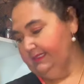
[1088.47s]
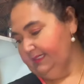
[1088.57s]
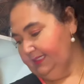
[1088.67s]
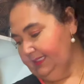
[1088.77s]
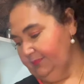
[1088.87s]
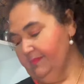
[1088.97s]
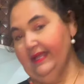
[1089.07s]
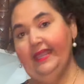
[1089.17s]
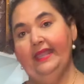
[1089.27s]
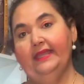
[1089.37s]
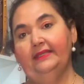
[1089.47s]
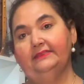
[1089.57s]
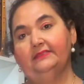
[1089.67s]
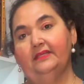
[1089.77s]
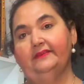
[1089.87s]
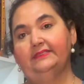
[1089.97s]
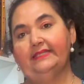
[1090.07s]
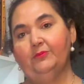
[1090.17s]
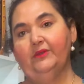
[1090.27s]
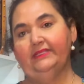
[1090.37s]
keep my hands on the
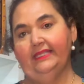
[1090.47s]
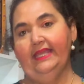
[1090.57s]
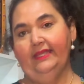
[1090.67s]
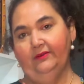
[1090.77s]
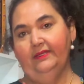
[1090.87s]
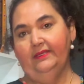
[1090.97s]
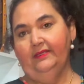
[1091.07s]
same one, the cane